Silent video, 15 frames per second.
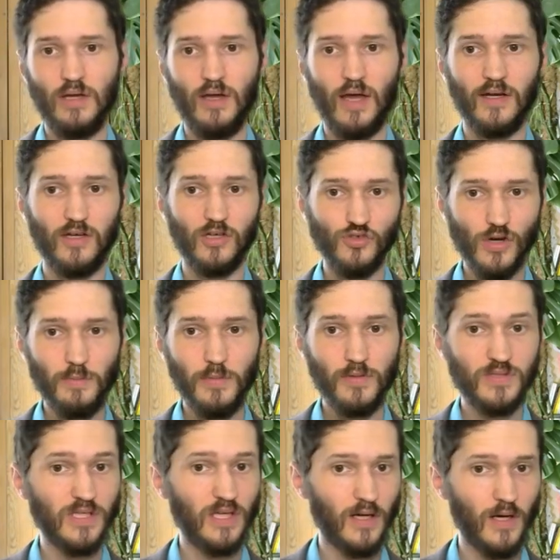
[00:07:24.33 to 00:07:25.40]
and
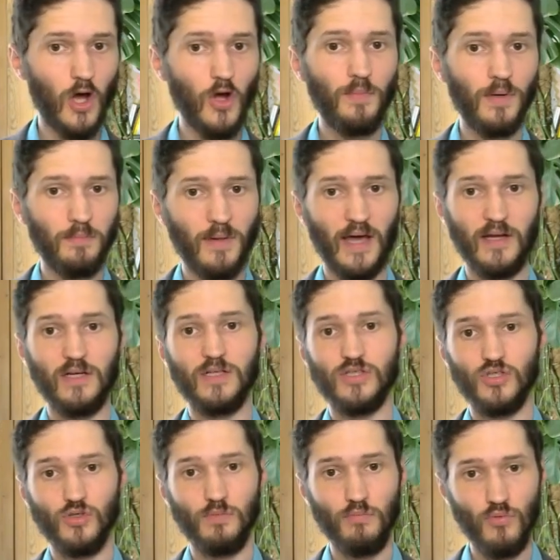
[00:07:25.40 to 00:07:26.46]
contributes in an open manner
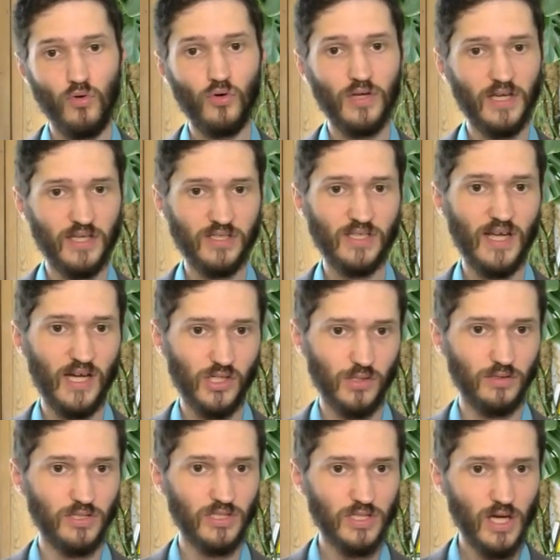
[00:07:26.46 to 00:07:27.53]
to broader international
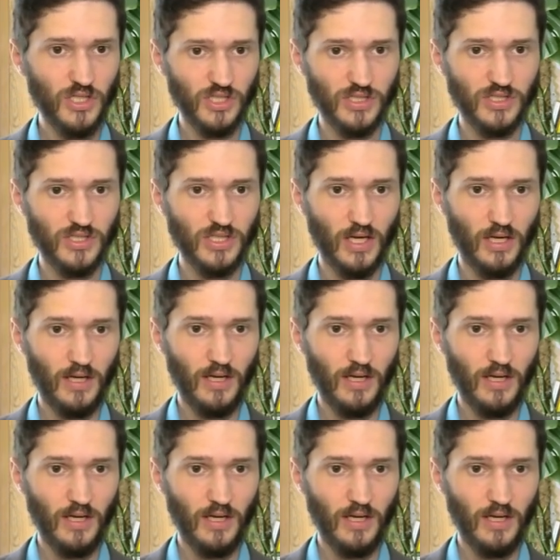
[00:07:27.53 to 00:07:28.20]
discussions,